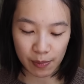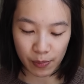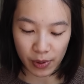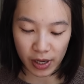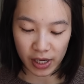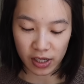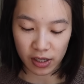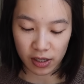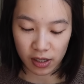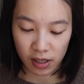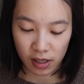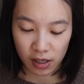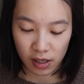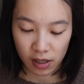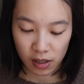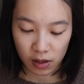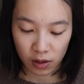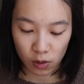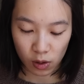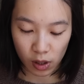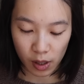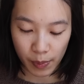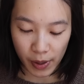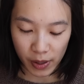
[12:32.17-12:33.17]
but
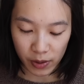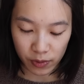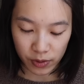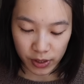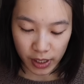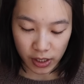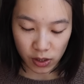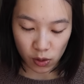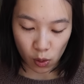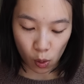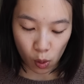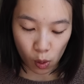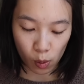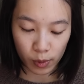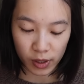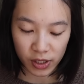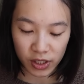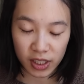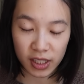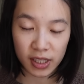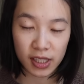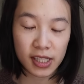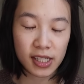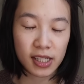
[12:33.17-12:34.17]
Laura Renrose has a whole
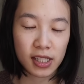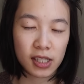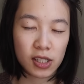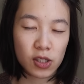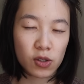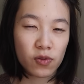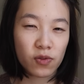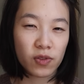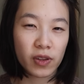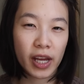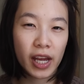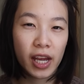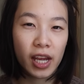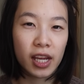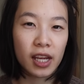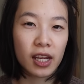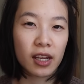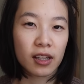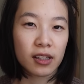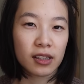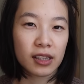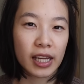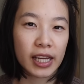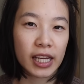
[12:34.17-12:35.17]
bunch in this
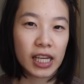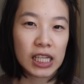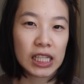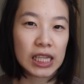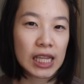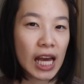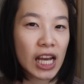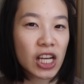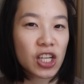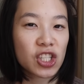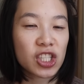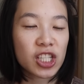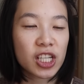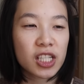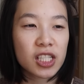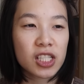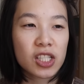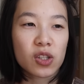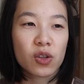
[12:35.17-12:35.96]
Soufflé like collection.